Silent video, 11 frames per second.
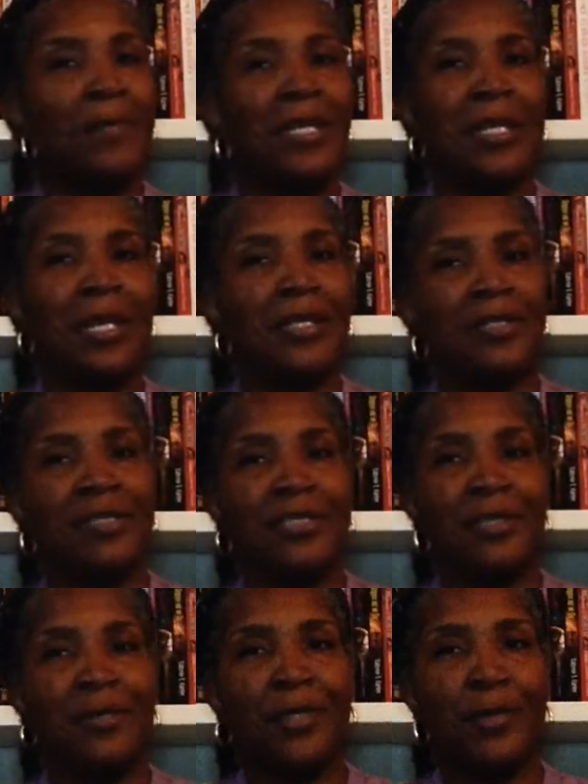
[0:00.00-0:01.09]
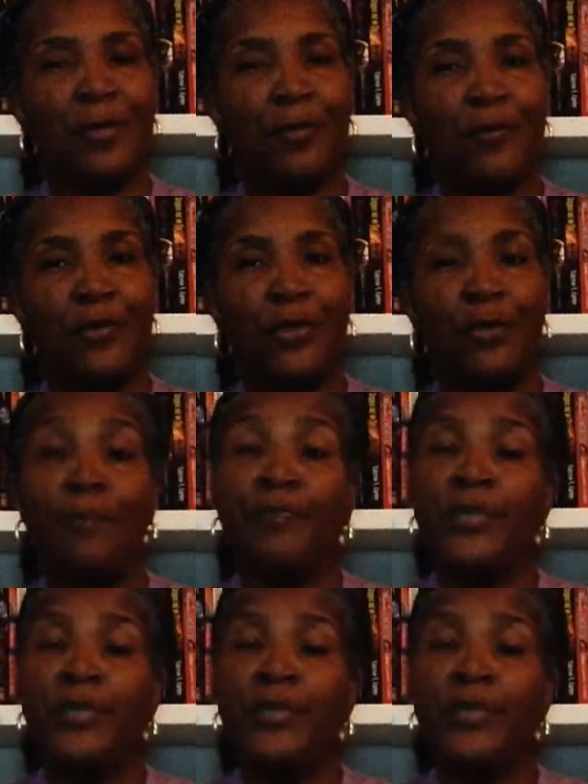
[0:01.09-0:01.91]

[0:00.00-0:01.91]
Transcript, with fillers: may not necessarily work for you.